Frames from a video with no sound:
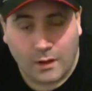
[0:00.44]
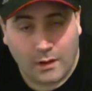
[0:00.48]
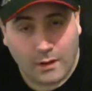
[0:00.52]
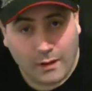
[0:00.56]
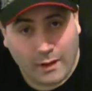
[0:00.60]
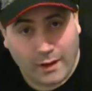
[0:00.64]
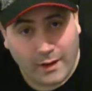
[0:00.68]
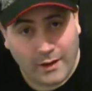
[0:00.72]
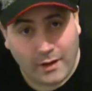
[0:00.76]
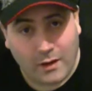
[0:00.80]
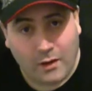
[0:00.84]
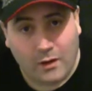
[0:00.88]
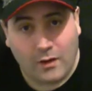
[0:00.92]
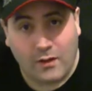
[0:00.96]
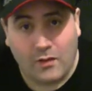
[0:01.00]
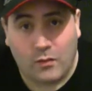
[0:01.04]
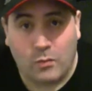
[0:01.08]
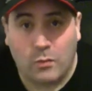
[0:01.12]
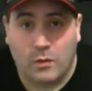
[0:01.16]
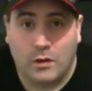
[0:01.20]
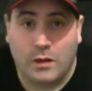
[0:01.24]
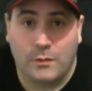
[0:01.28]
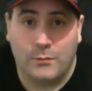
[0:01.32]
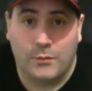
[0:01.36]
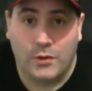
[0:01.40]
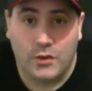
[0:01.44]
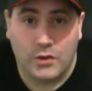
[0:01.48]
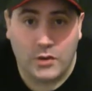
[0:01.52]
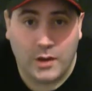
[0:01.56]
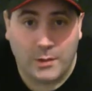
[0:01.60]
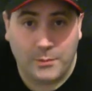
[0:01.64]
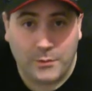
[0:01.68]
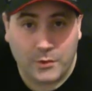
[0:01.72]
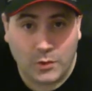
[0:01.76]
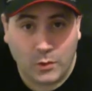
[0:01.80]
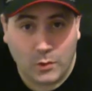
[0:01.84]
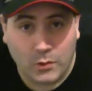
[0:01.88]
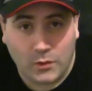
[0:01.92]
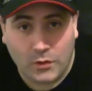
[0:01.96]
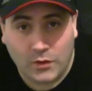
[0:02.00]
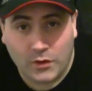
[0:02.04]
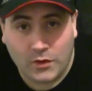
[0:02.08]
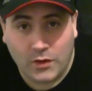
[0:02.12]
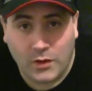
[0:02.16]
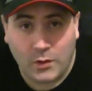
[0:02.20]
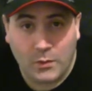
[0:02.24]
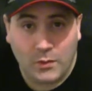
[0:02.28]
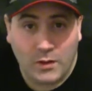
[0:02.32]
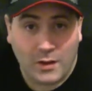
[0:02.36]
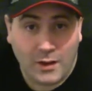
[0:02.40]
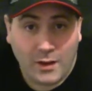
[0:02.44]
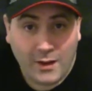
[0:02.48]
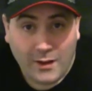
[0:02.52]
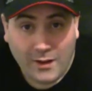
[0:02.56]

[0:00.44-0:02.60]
Hey guys, welcome to James Cornerstone.